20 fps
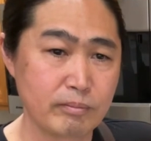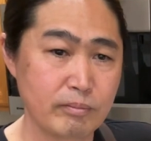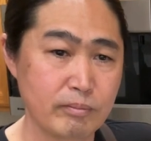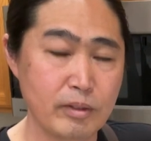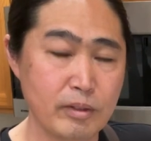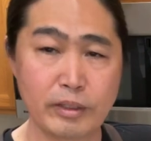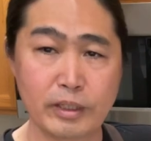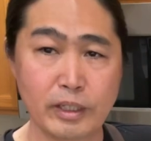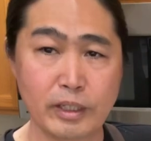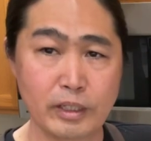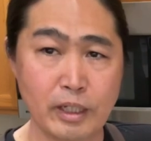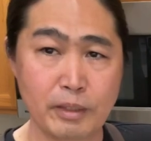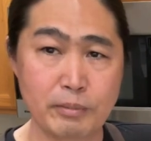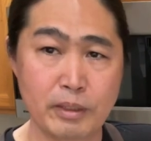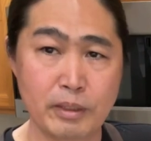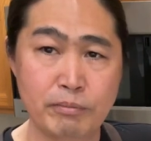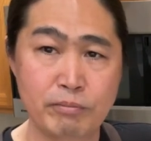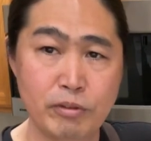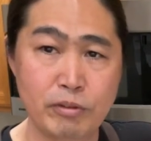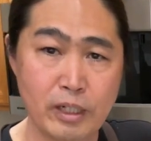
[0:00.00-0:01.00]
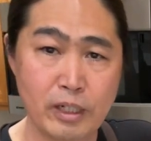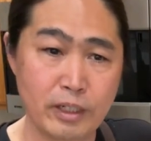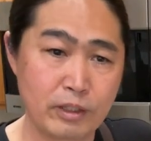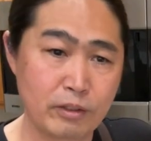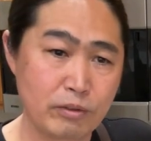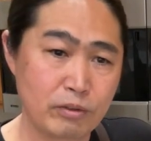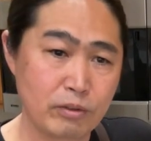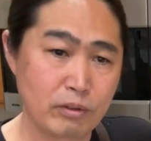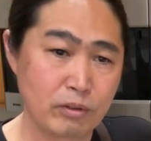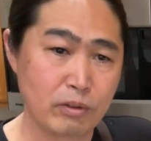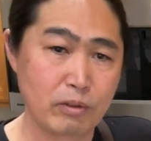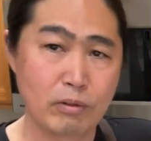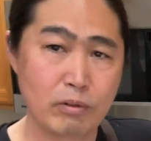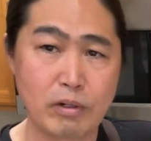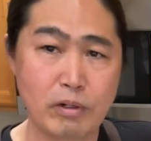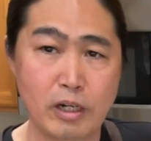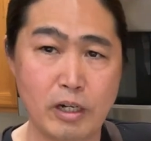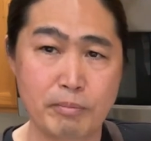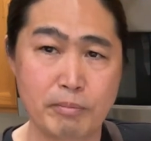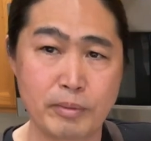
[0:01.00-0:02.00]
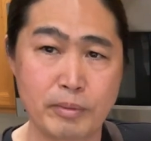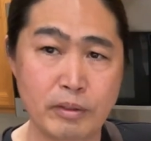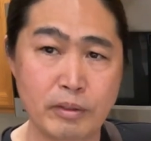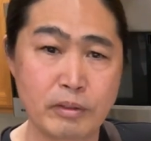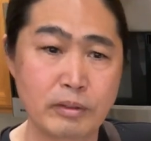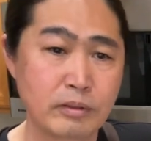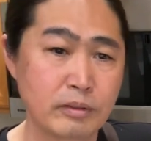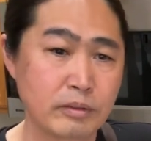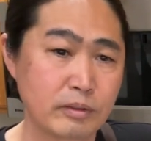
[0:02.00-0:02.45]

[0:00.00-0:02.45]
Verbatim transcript: again, I mean, if you are into low carb meal,